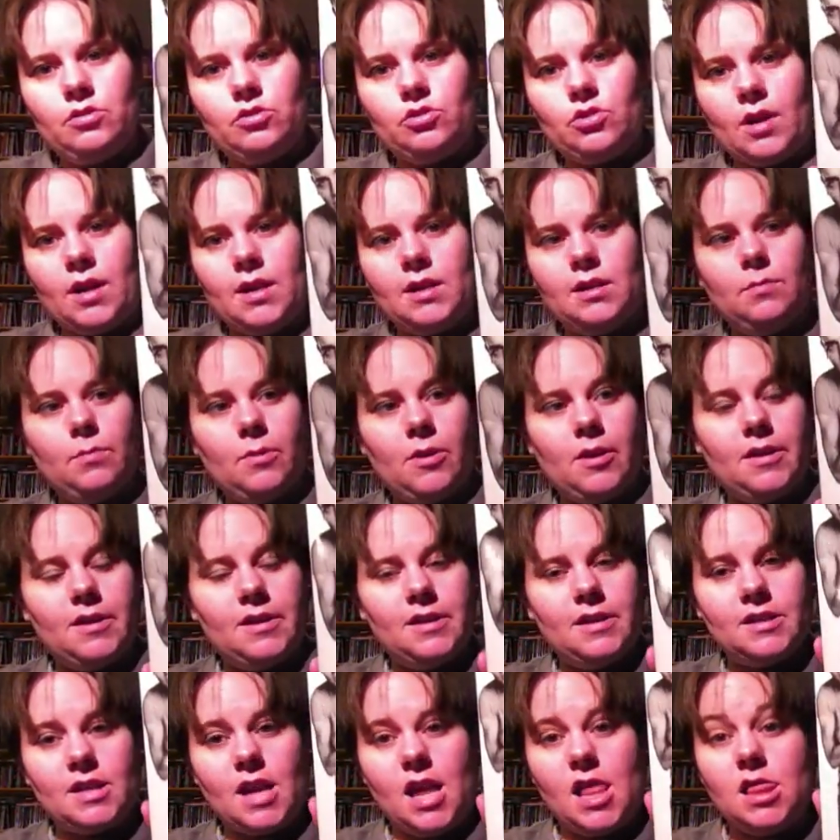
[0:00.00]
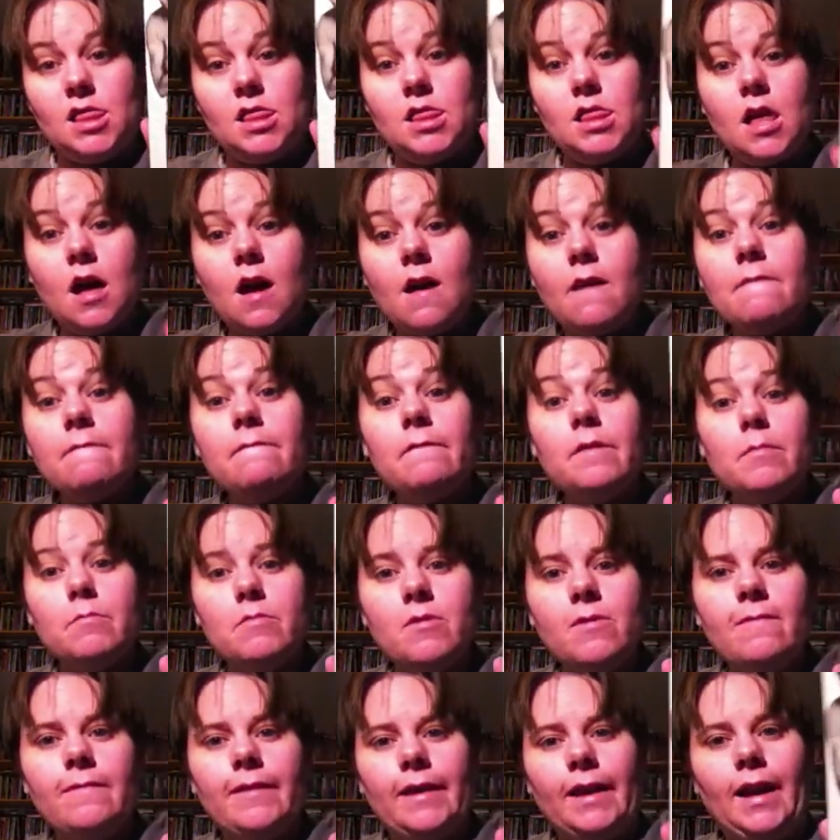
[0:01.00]
Trainspotting, because I love the
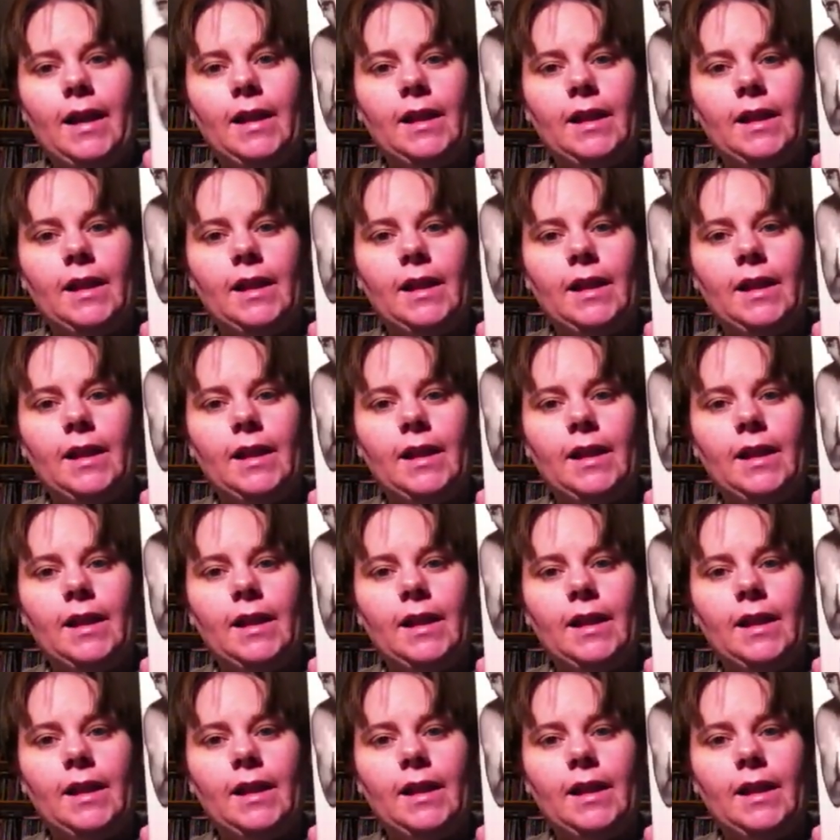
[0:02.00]
movie.